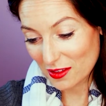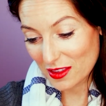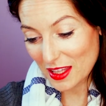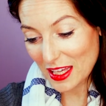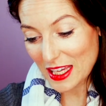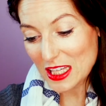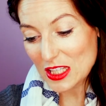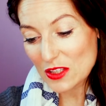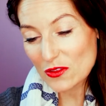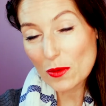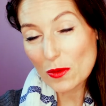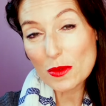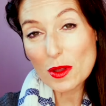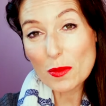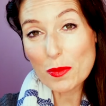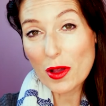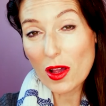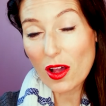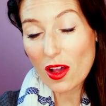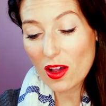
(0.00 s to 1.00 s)
things from the
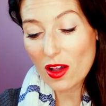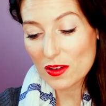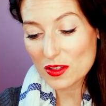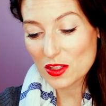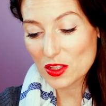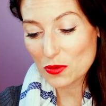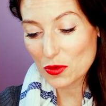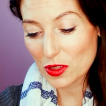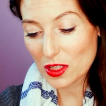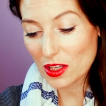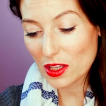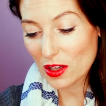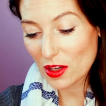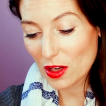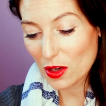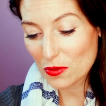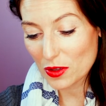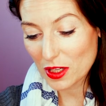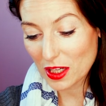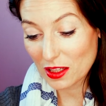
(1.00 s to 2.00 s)
past
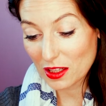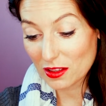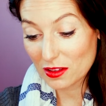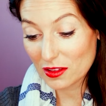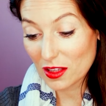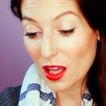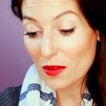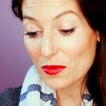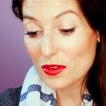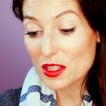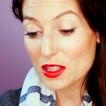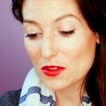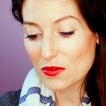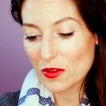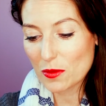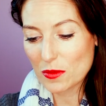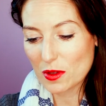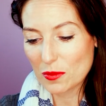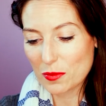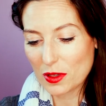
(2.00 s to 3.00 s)
recurring, lovers
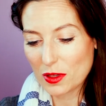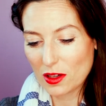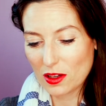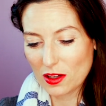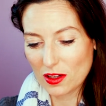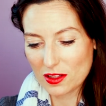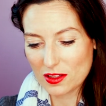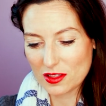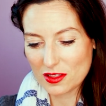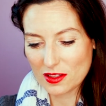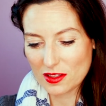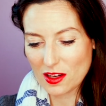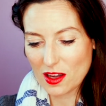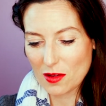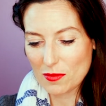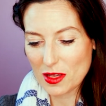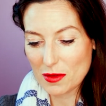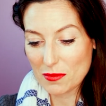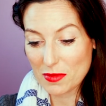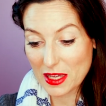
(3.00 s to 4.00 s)
from the past
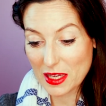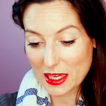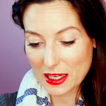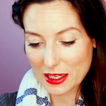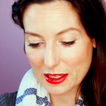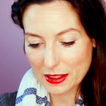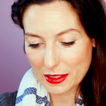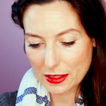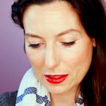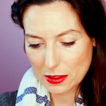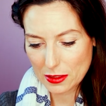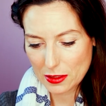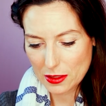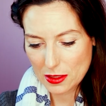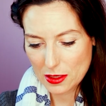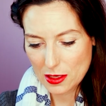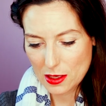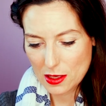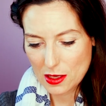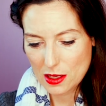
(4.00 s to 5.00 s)
coming back,
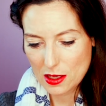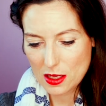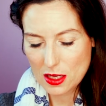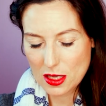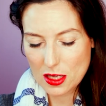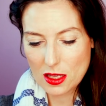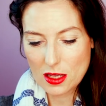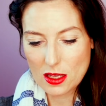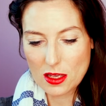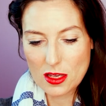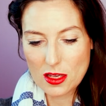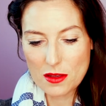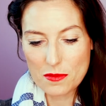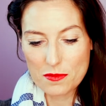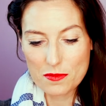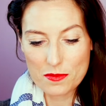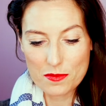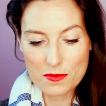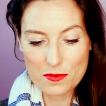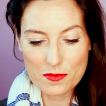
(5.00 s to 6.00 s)

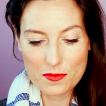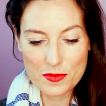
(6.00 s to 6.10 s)
um,